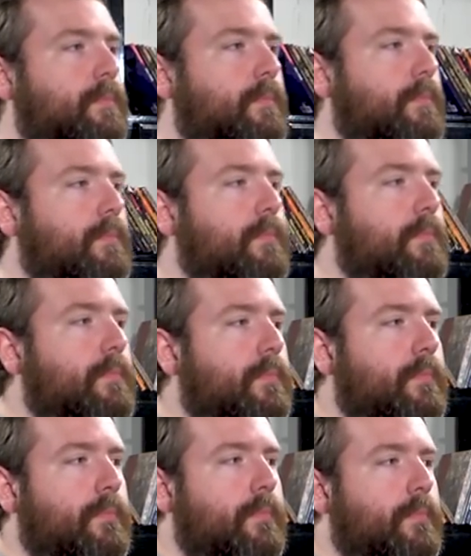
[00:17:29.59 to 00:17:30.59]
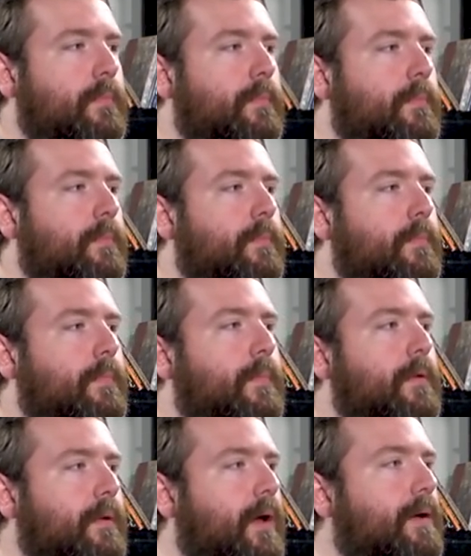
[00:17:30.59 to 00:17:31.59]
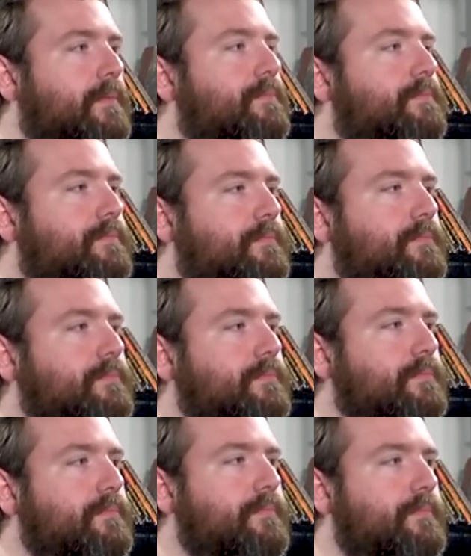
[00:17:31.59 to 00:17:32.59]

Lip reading: (silent)